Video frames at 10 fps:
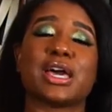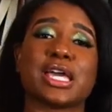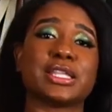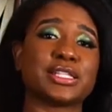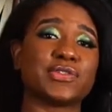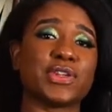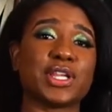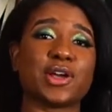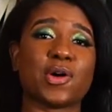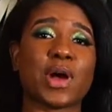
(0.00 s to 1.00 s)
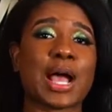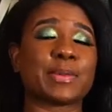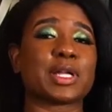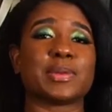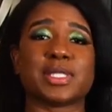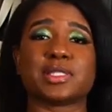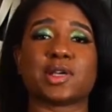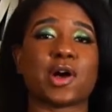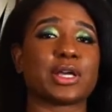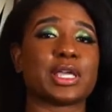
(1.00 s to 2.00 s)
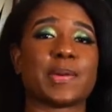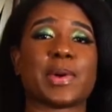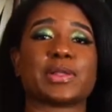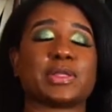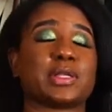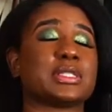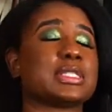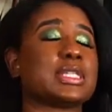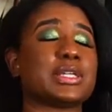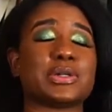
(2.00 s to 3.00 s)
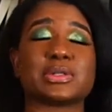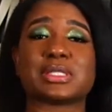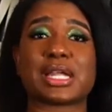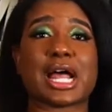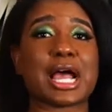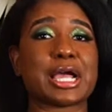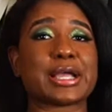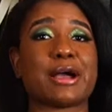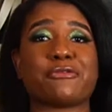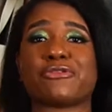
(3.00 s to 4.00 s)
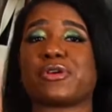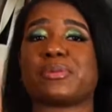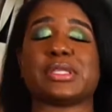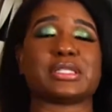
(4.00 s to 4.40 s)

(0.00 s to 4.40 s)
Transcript: In this video, I'm going to be talking about the deals that I got from the